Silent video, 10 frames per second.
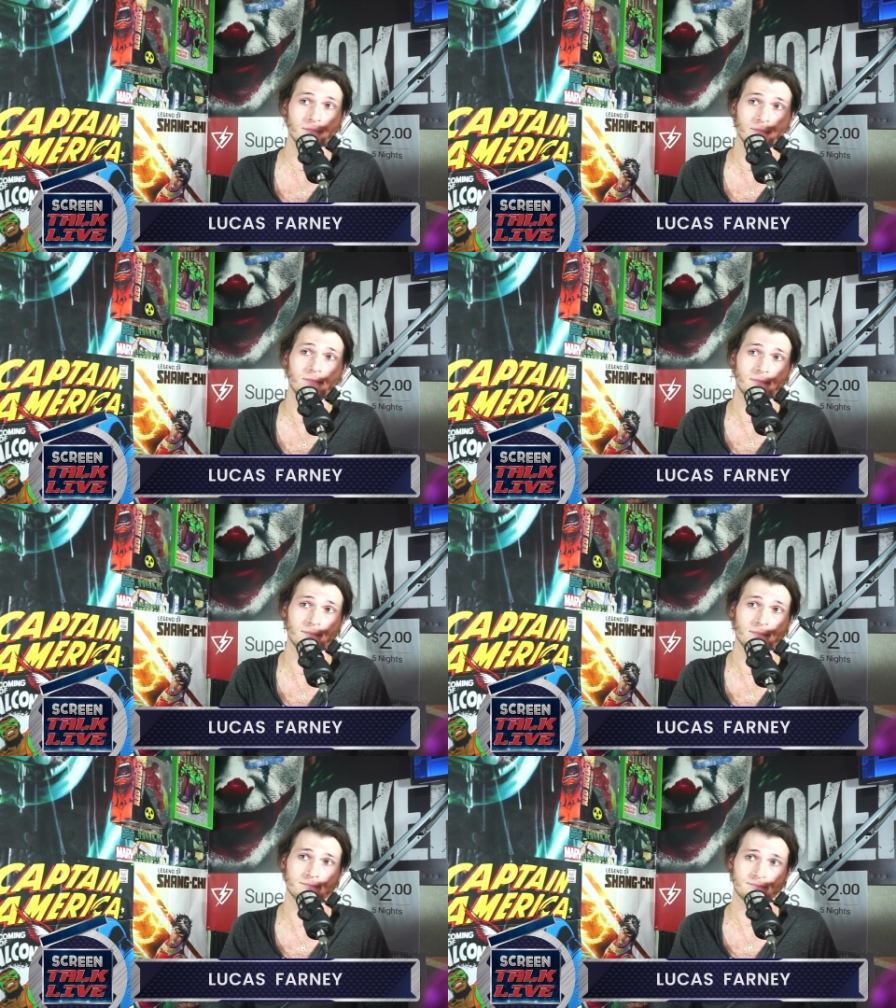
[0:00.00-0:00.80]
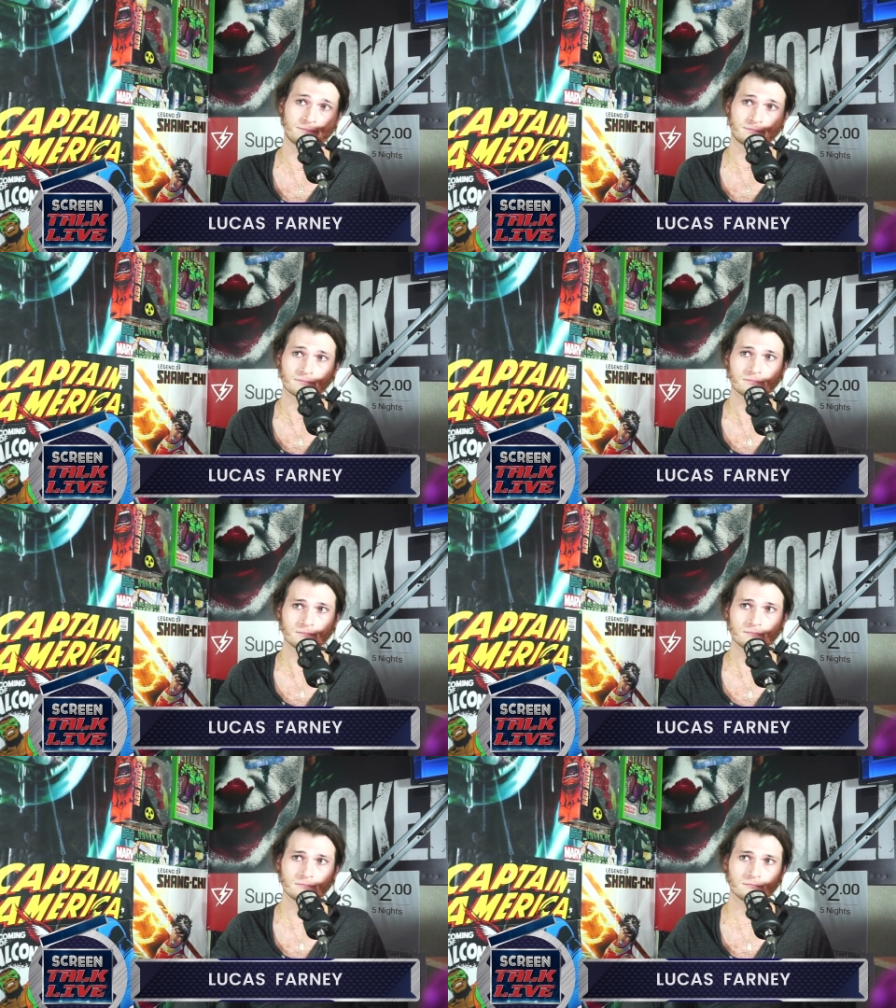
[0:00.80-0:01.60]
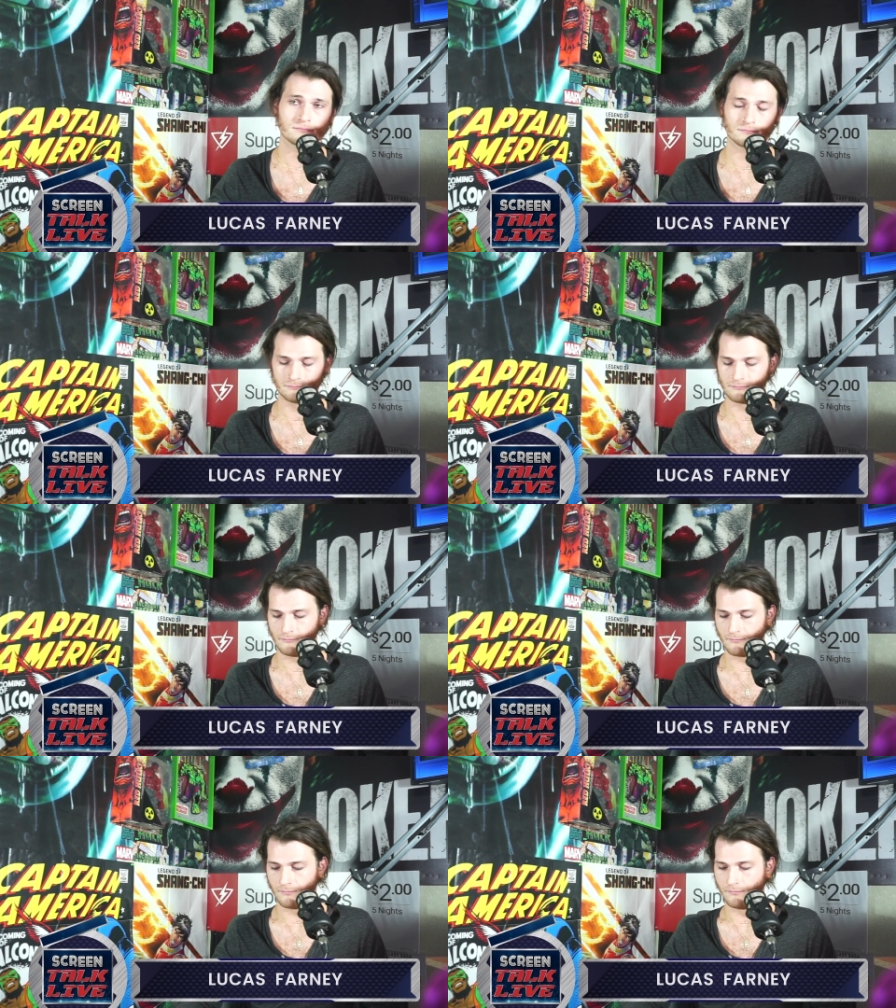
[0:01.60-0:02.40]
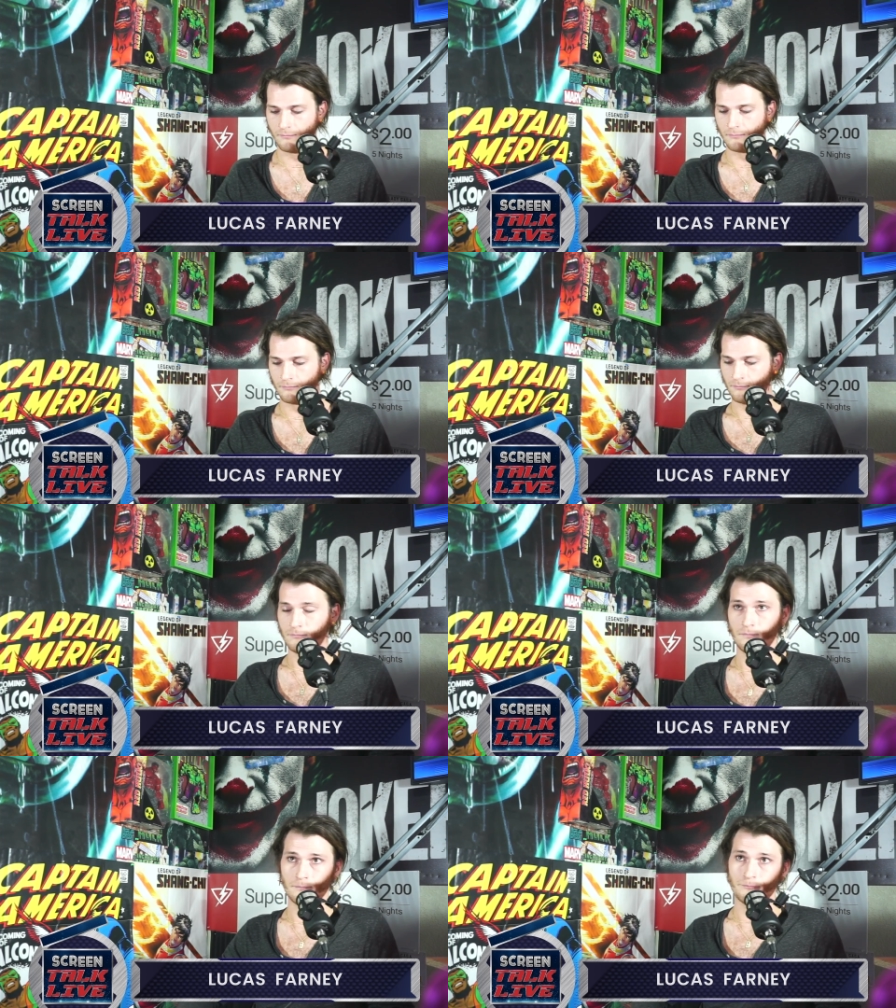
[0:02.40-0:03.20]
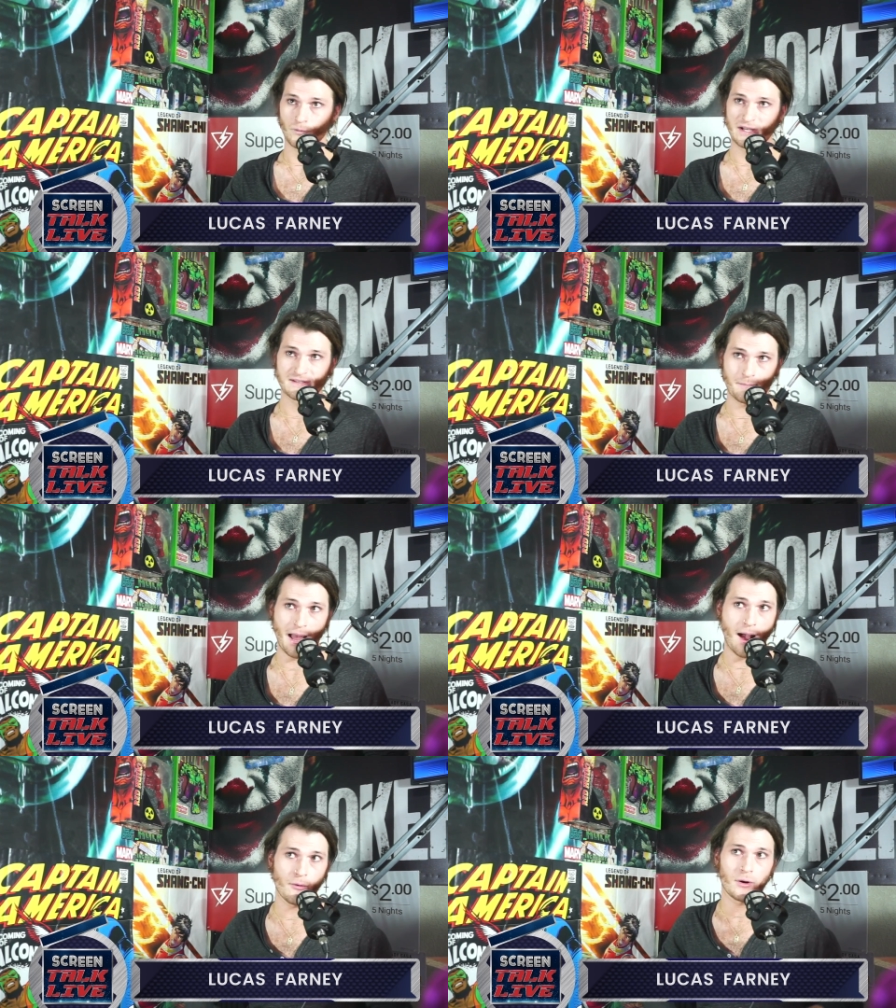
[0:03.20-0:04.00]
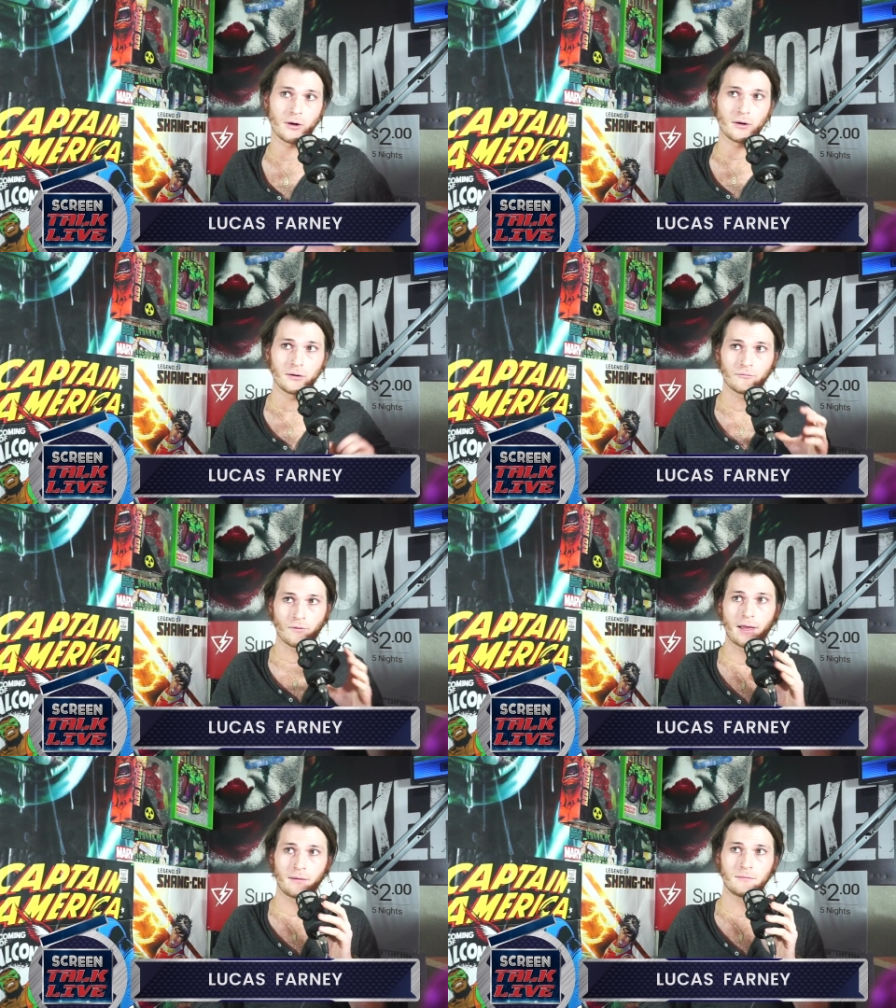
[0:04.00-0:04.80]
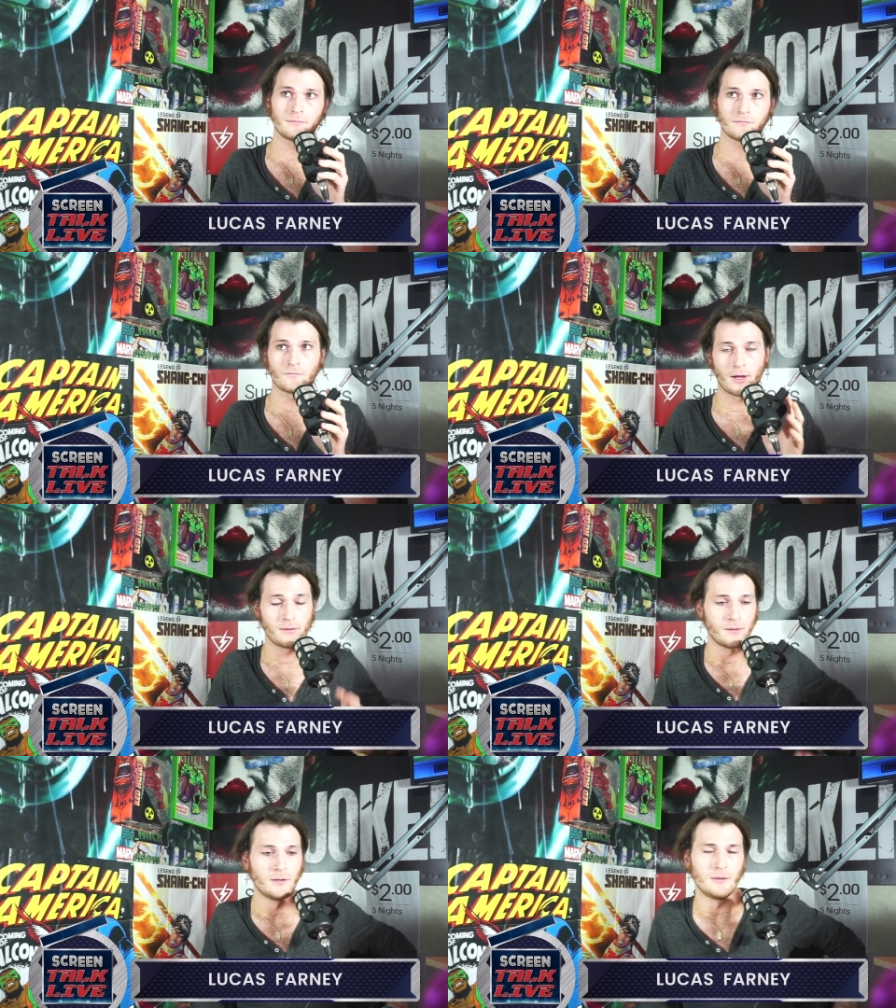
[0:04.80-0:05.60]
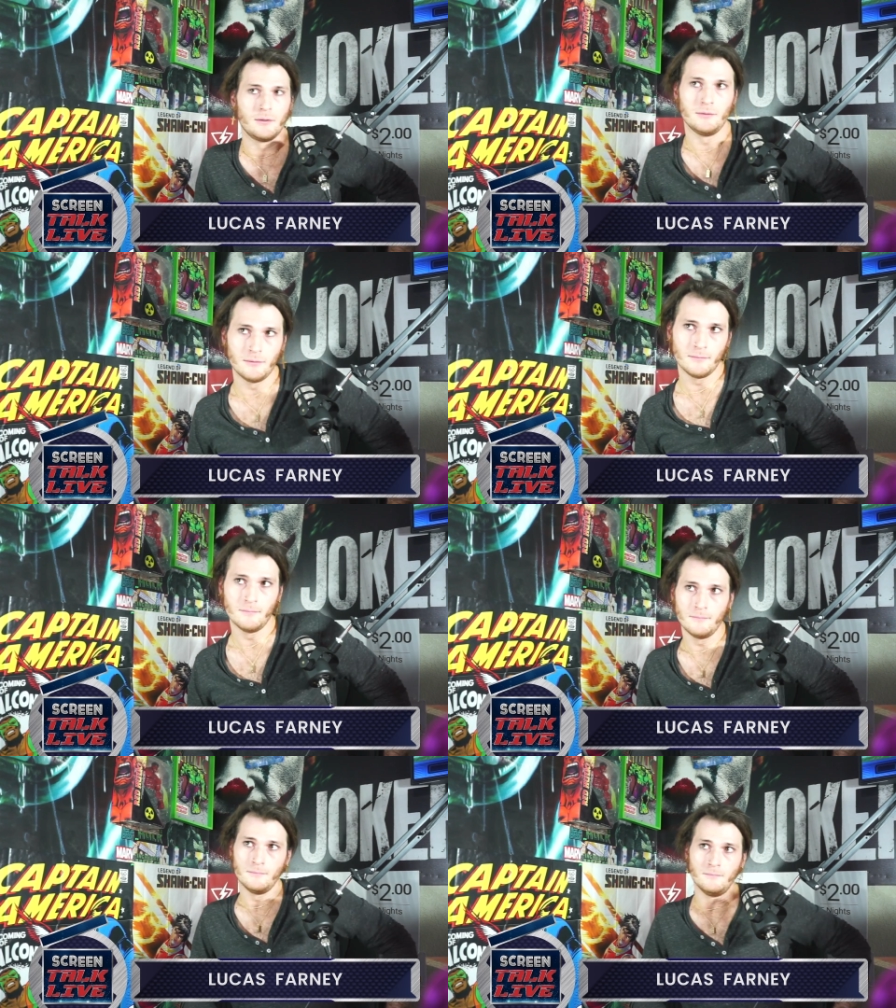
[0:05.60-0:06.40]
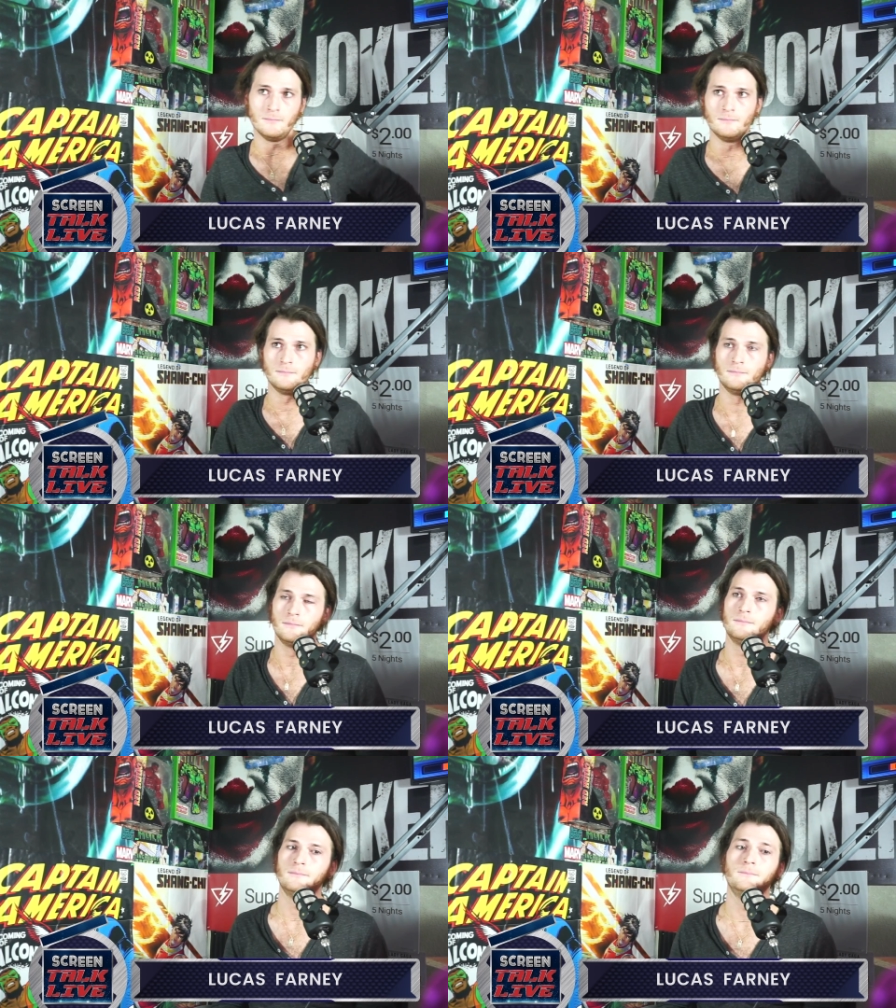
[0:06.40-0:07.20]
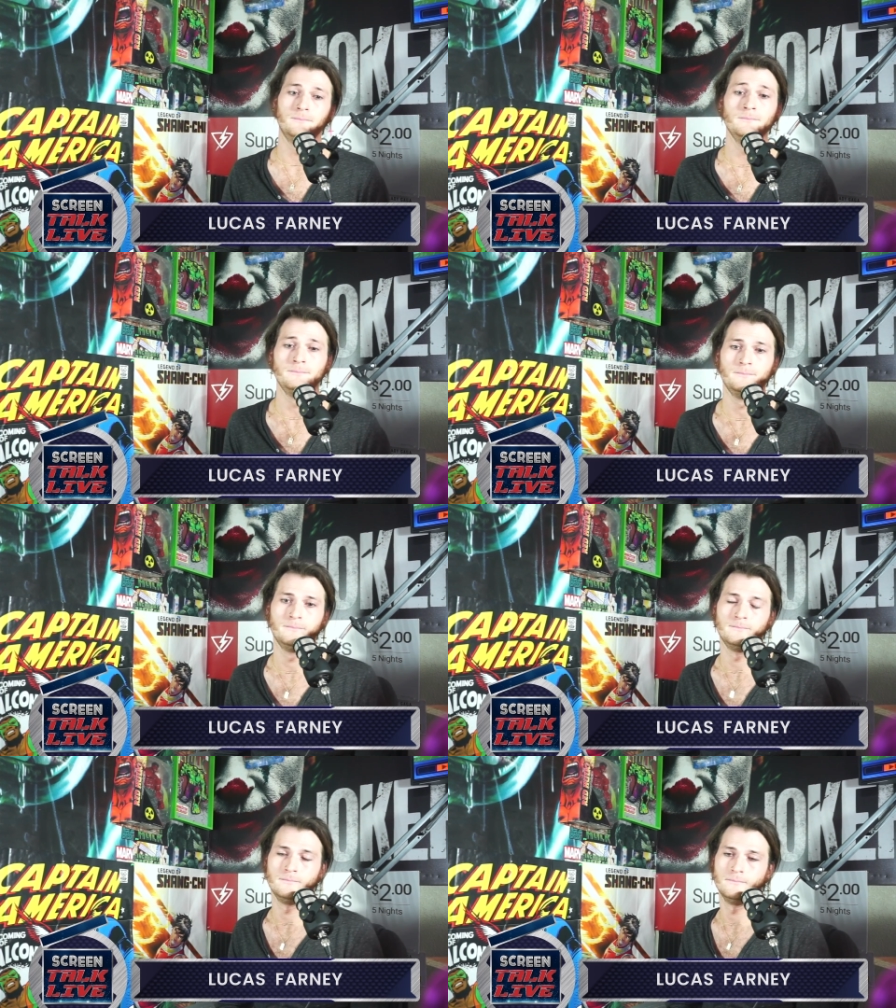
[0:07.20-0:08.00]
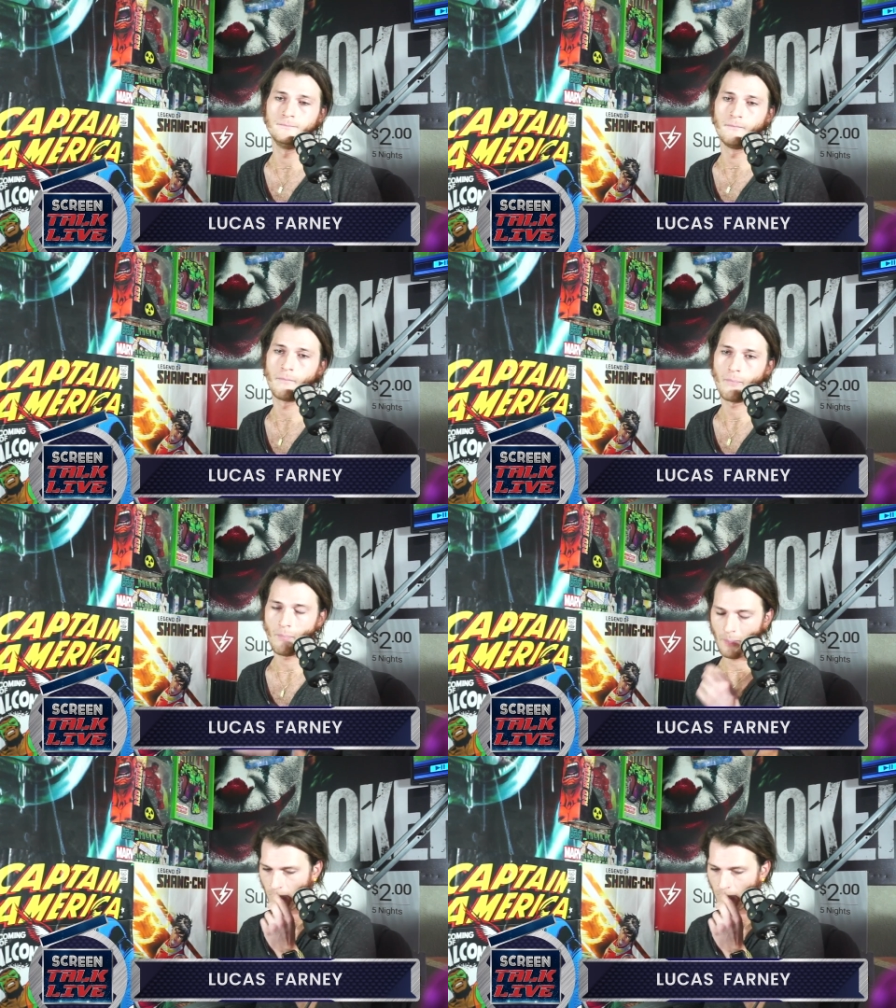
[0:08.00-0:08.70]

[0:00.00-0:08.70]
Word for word: the boys, they have the Invincible, they have things Rings that of power. We, yeah, right, right, right, Yeah, they have lots of things that people love, man. Mm-hmm. So, so I could see